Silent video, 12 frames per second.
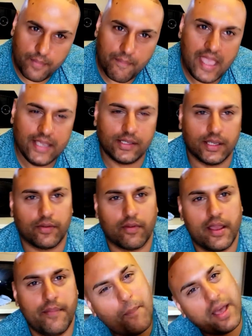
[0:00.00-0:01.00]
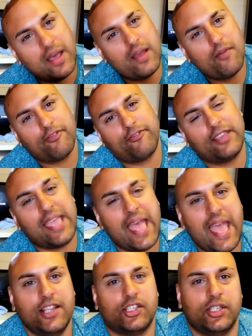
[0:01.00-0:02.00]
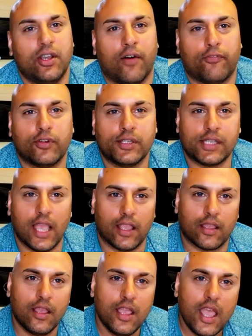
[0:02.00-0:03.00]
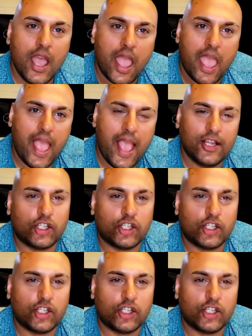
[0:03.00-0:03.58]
amazing, right? But forget HDR for a sec. It